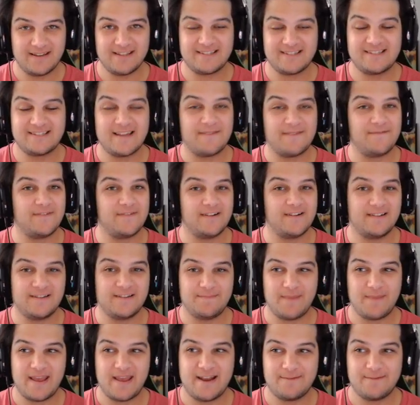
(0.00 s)
It's definitely
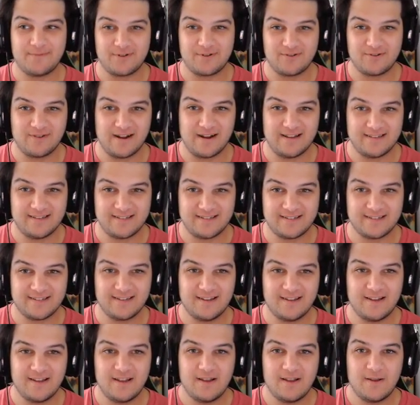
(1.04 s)
pay to progress,
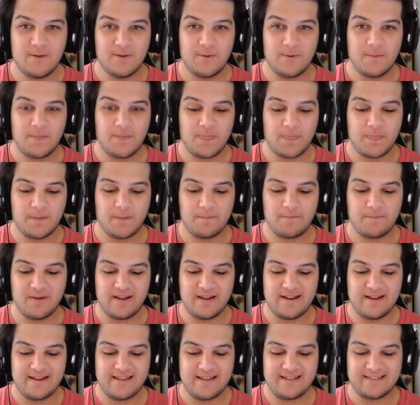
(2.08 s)

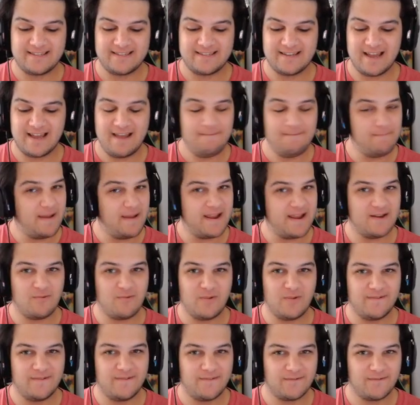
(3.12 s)
but it's not pay to
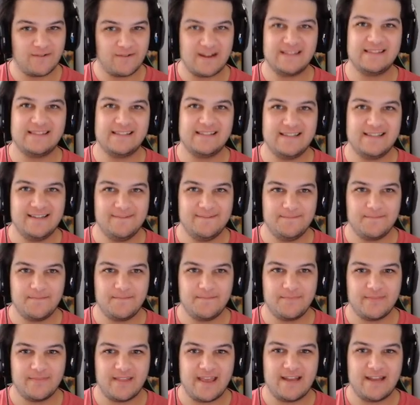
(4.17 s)
win friendly.
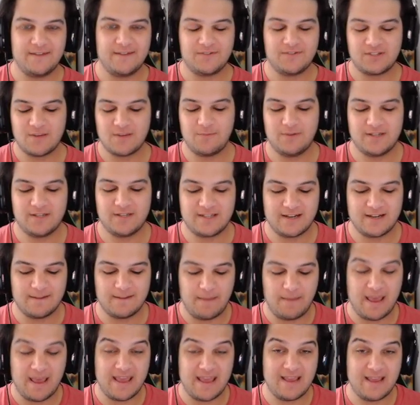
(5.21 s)
And if someone is going to
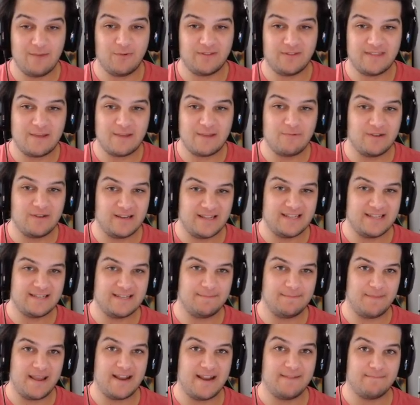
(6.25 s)
pay what they would need to
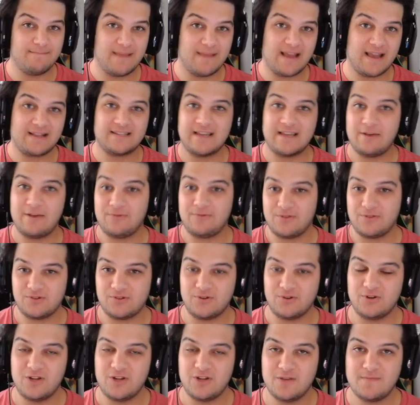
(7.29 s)
pay to max out the
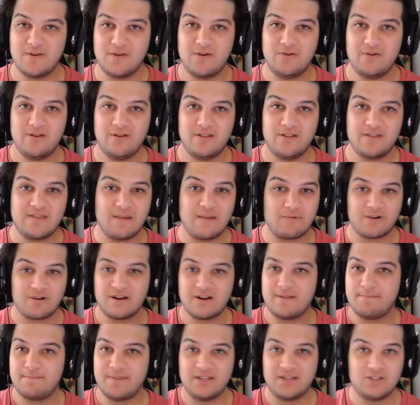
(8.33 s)
studio mode, they were
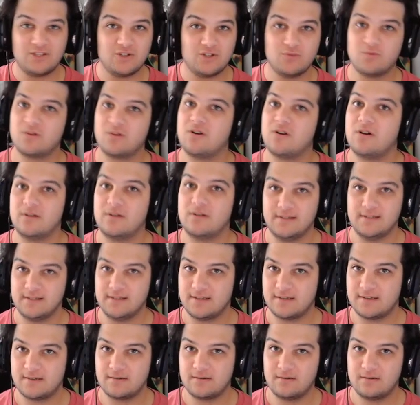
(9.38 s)
going to beat you
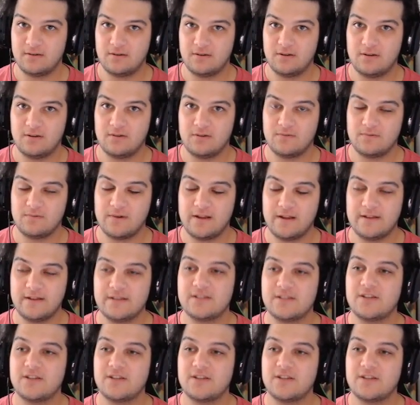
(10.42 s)
regardless, right?